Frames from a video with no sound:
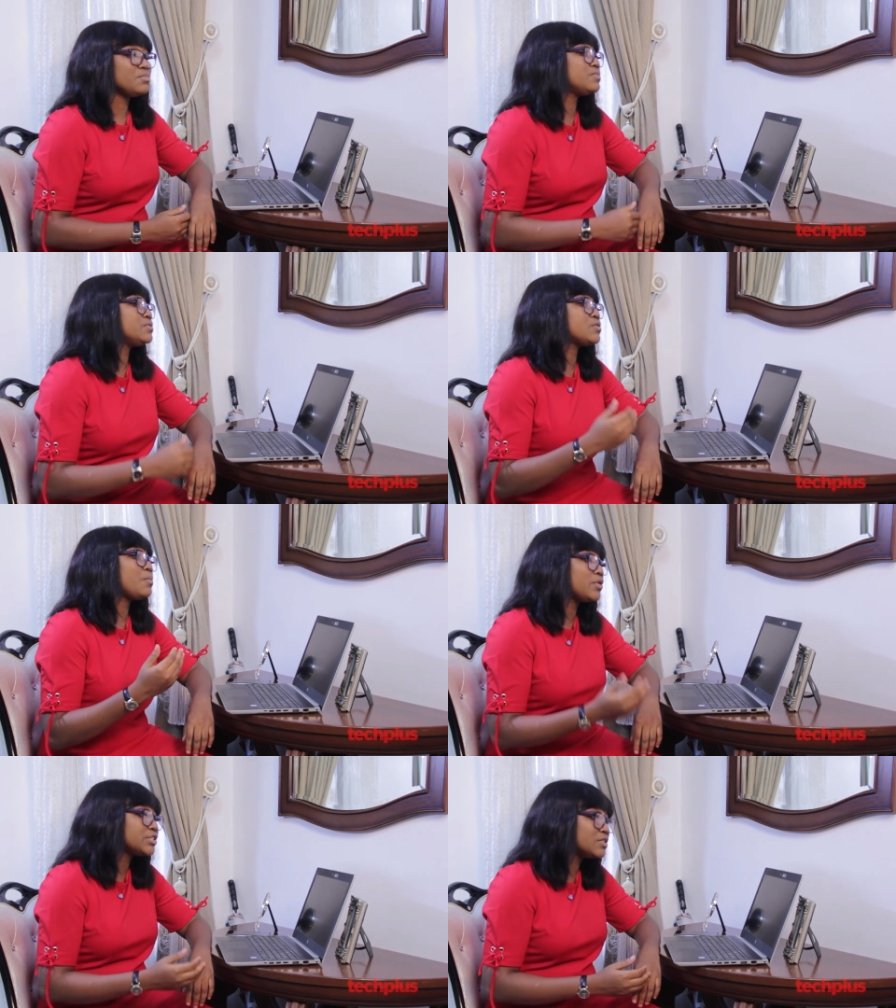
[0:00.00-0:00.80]
people
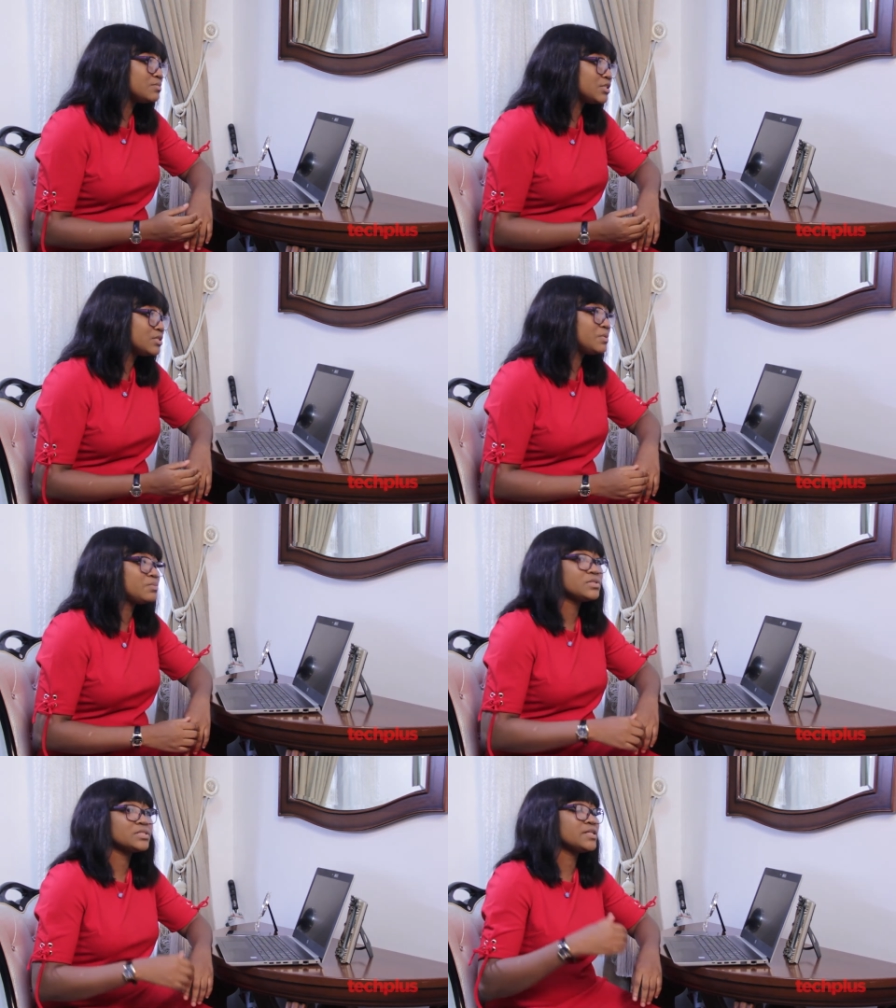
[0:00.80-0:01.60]
supported me
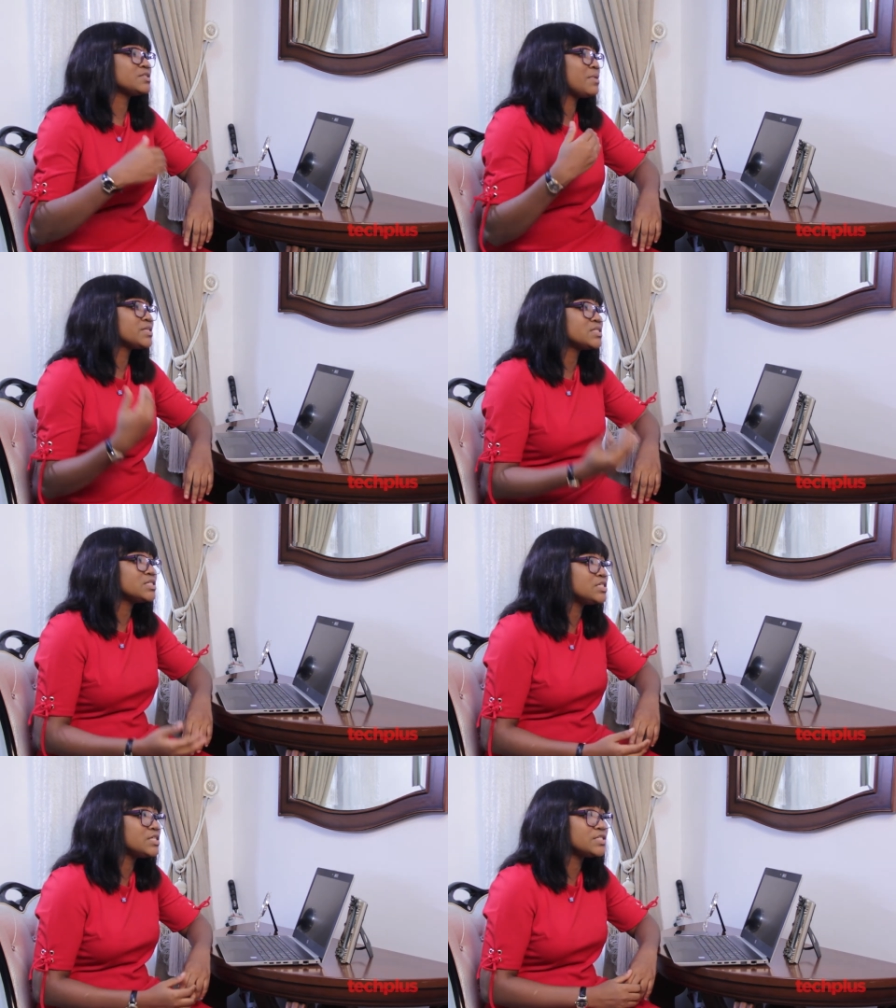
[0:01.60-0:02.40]
people sent
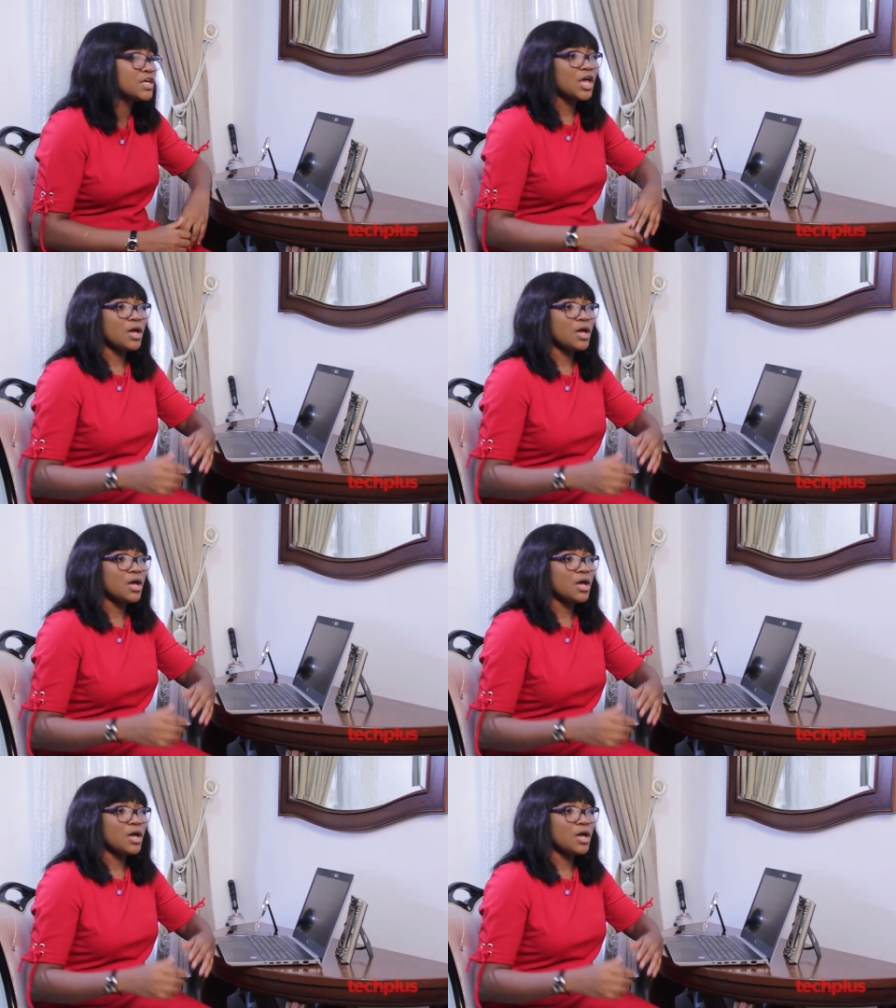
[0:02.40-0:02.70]
messages